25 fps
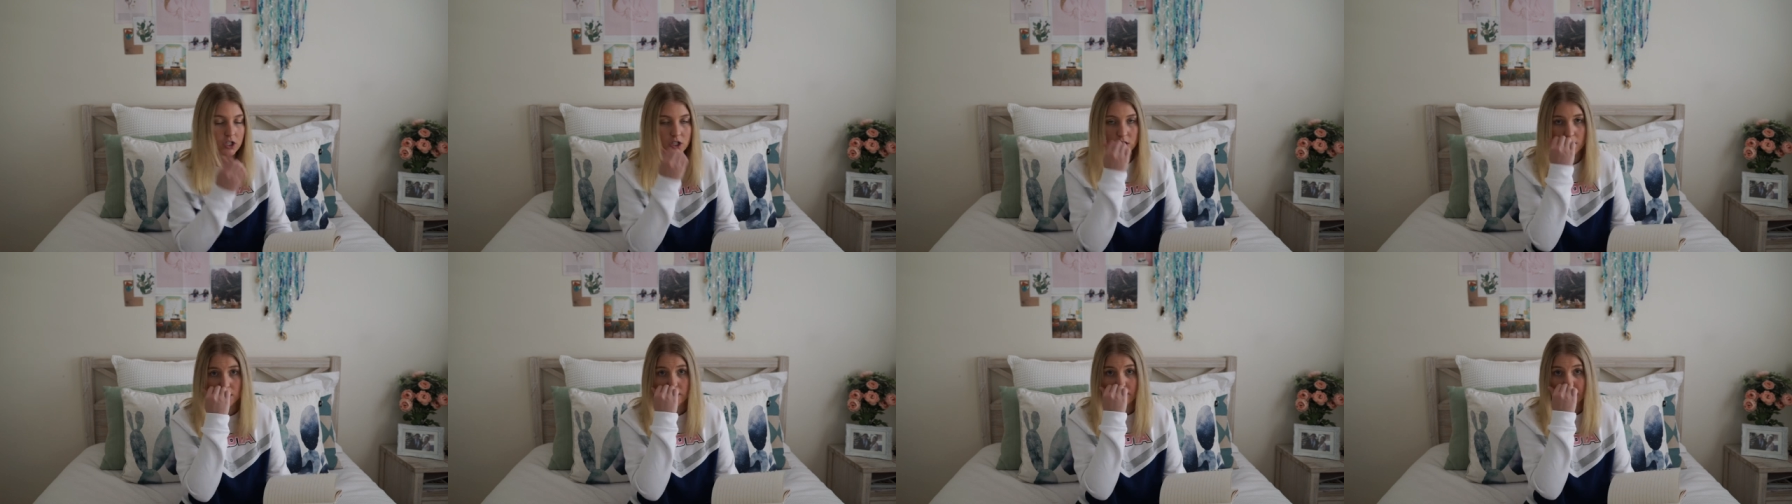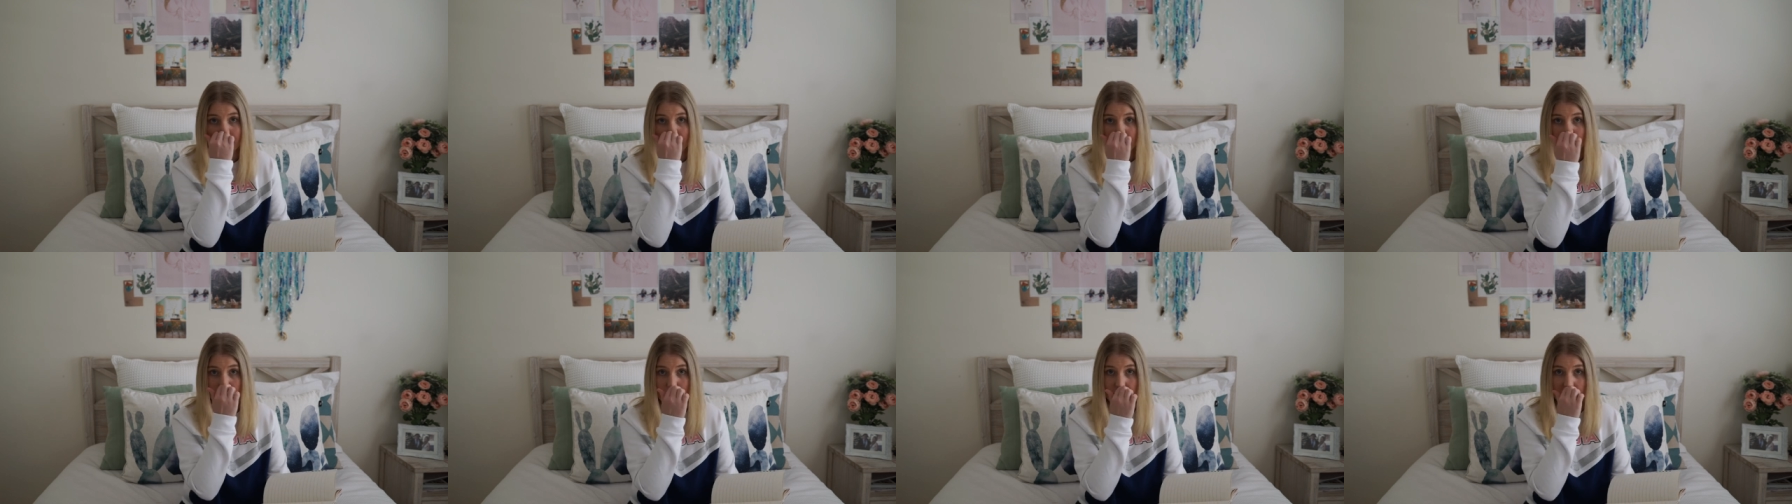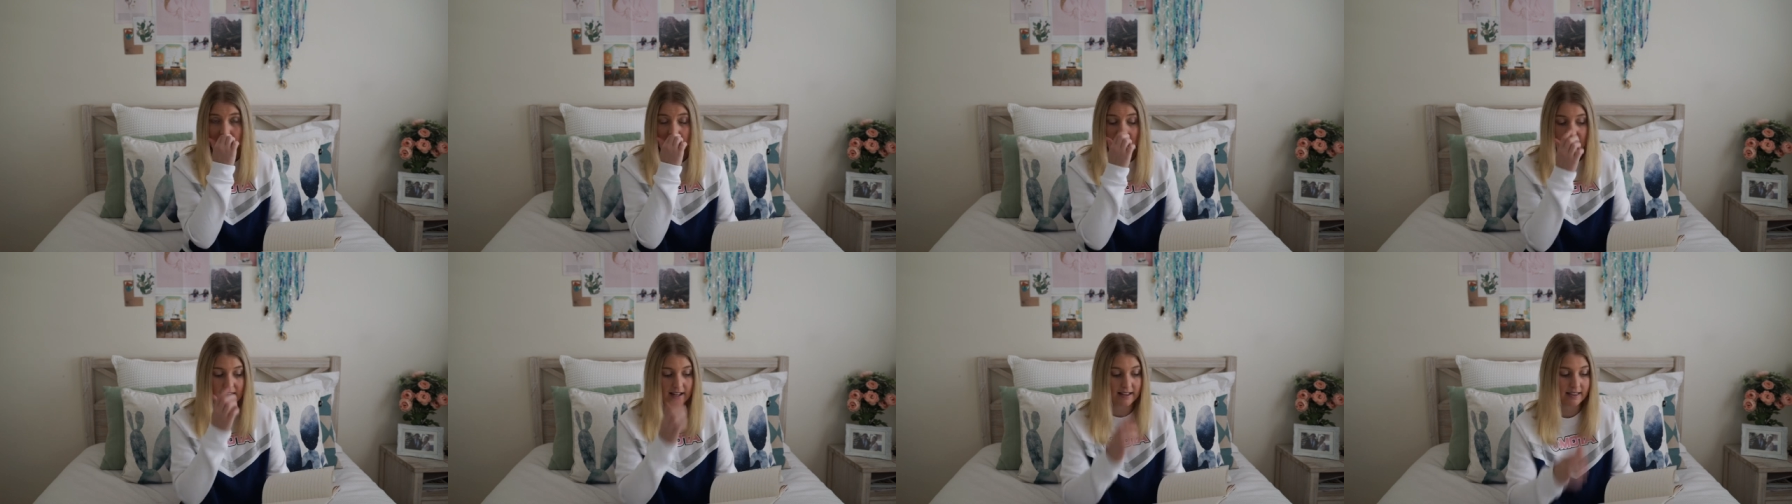just remember
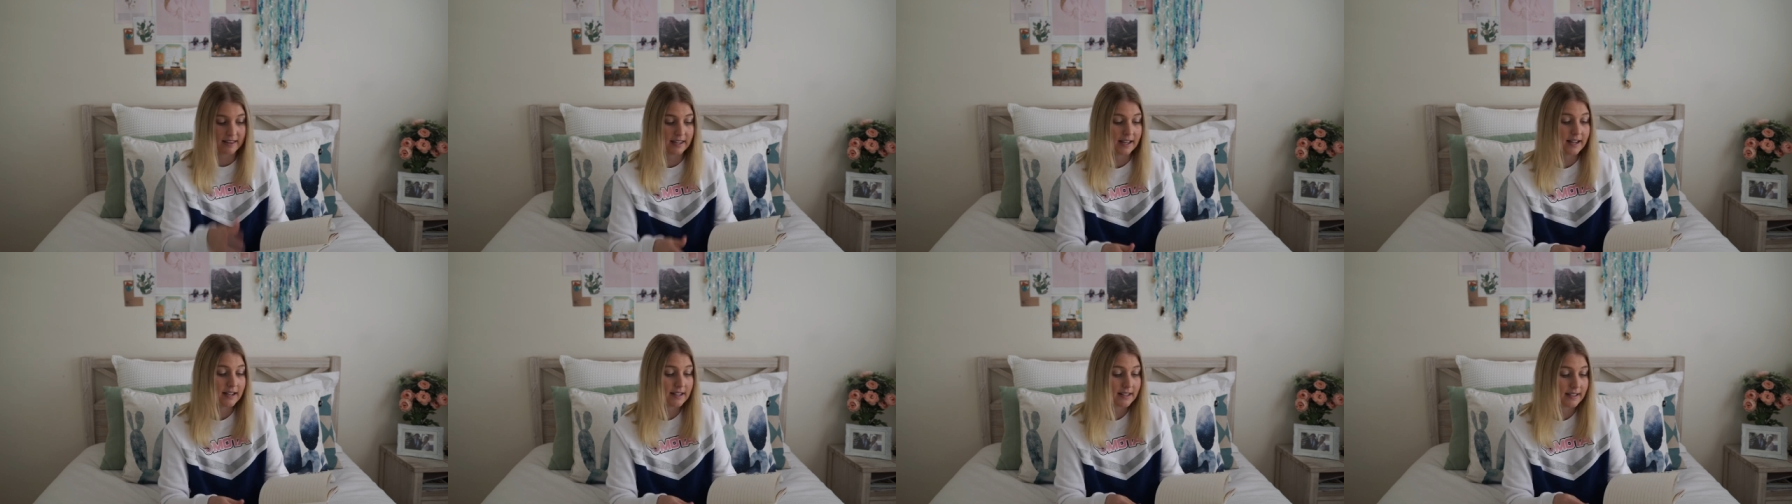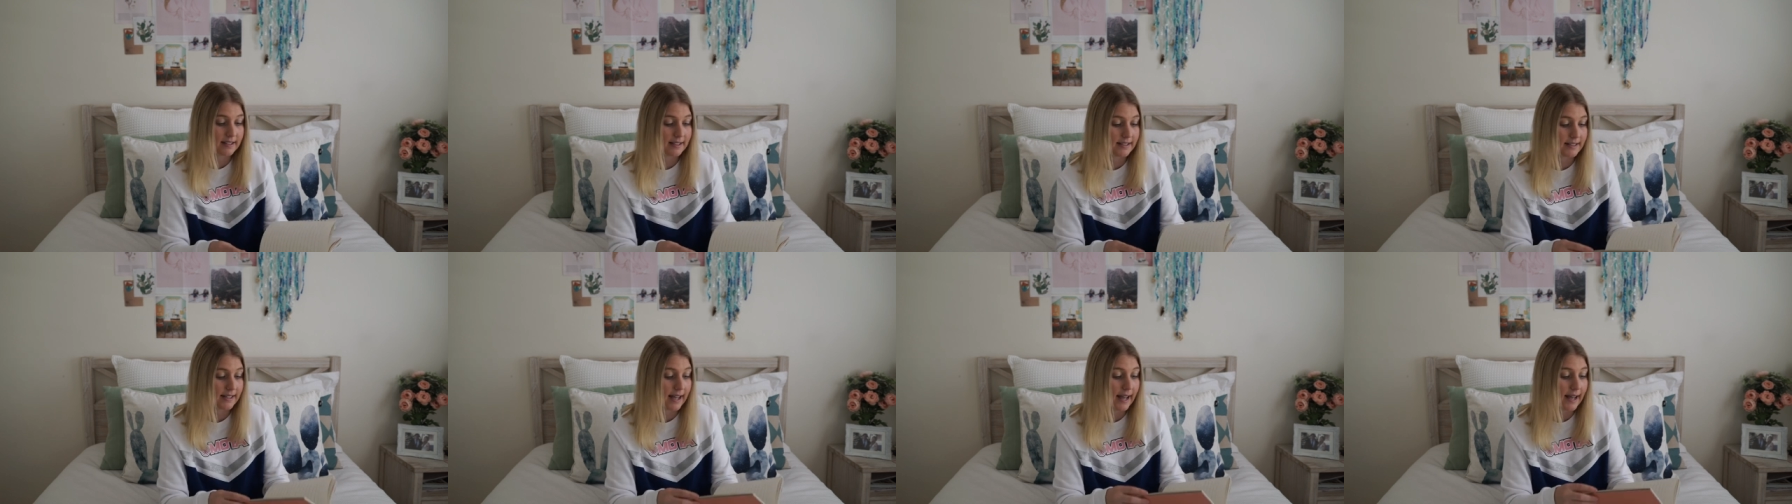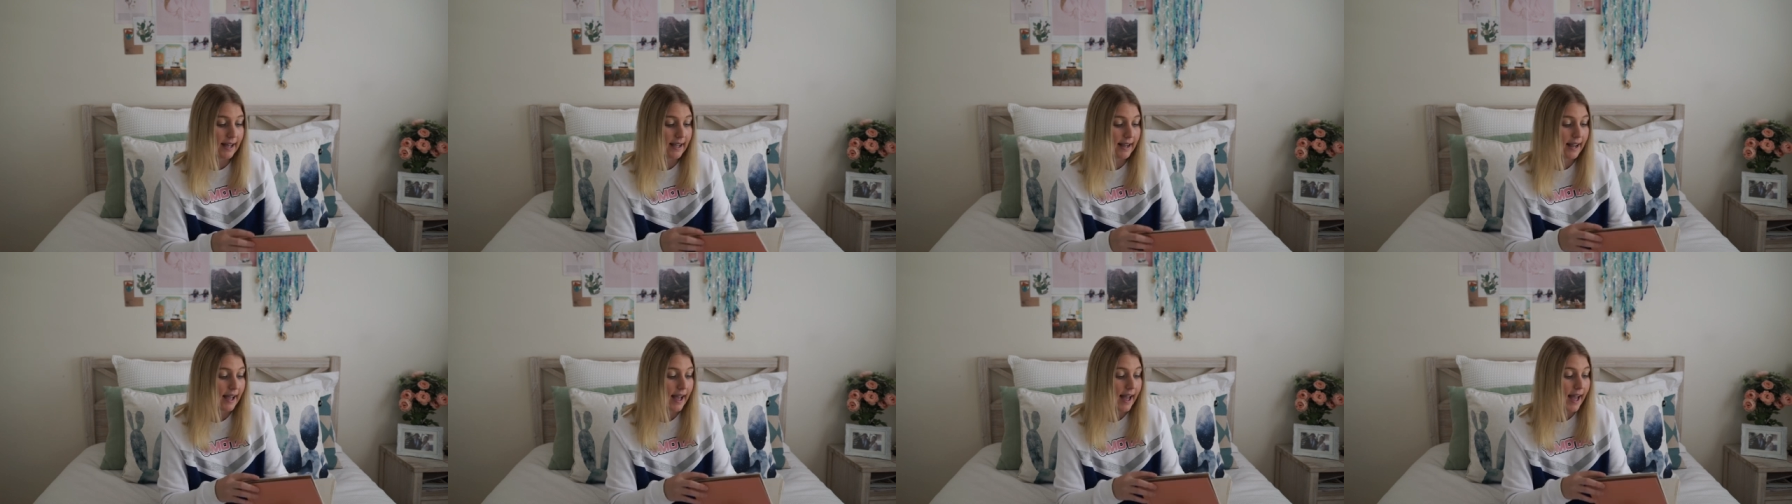that at the end of the
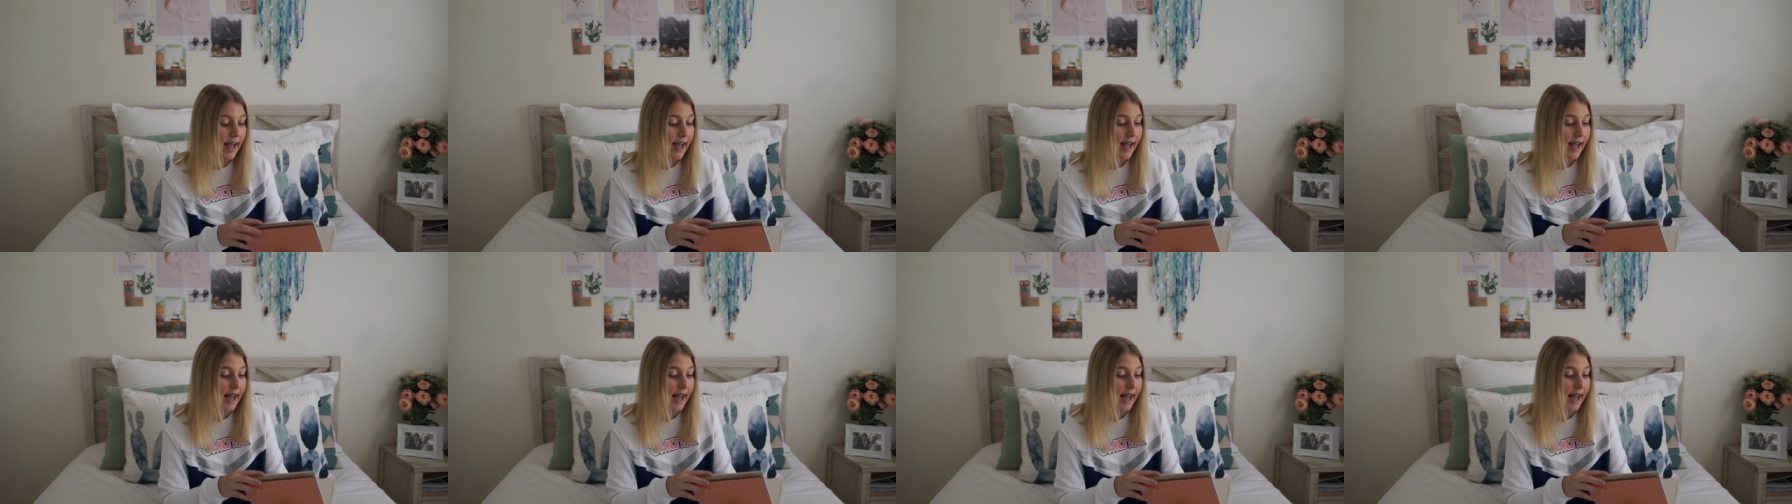day,